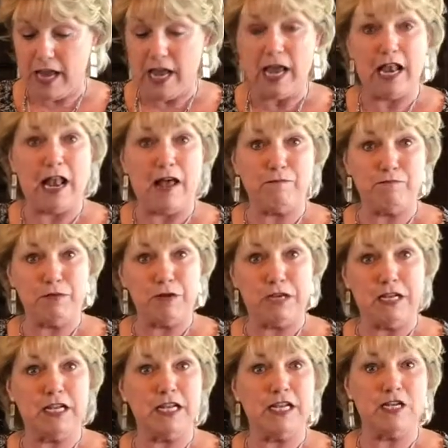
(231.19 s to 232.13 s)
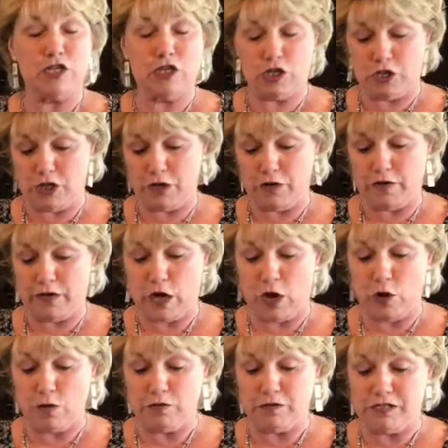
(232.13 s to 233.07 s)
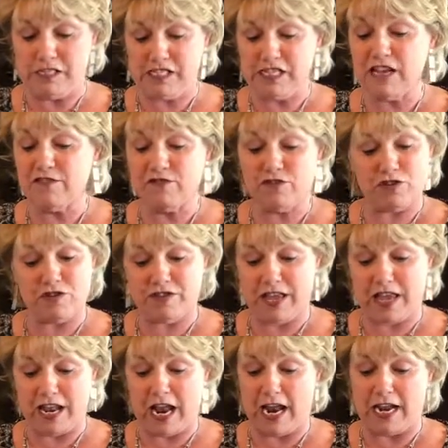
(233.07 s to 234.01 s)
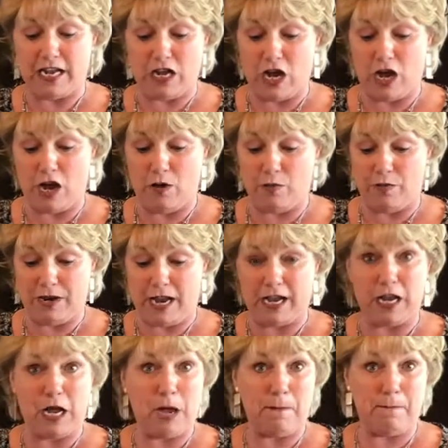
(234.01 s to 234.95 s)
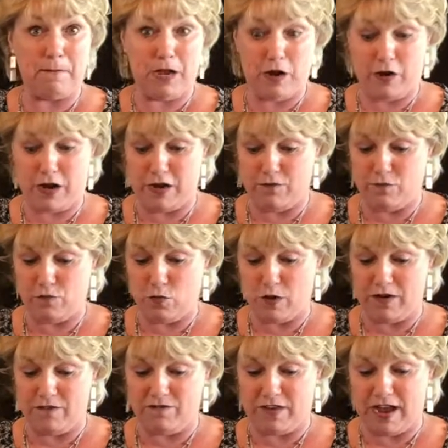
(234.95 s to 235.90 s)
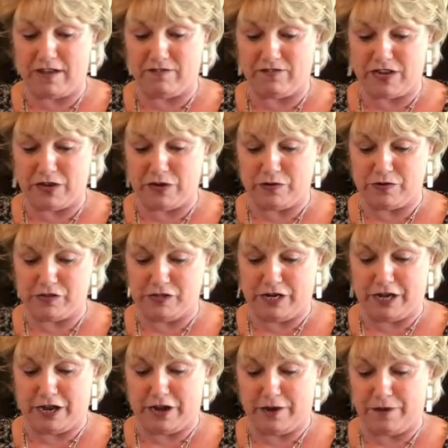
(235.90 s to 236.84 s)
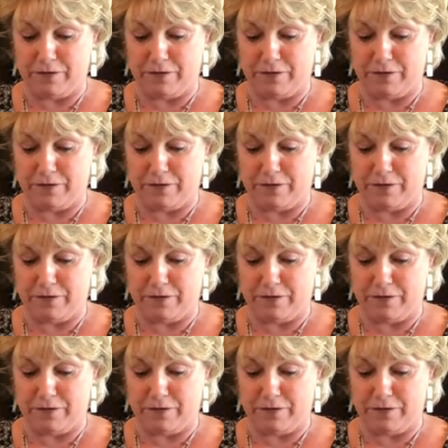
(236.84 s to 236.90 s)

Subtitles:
And I put it into an old sifter that I got when I got married 45 years ago,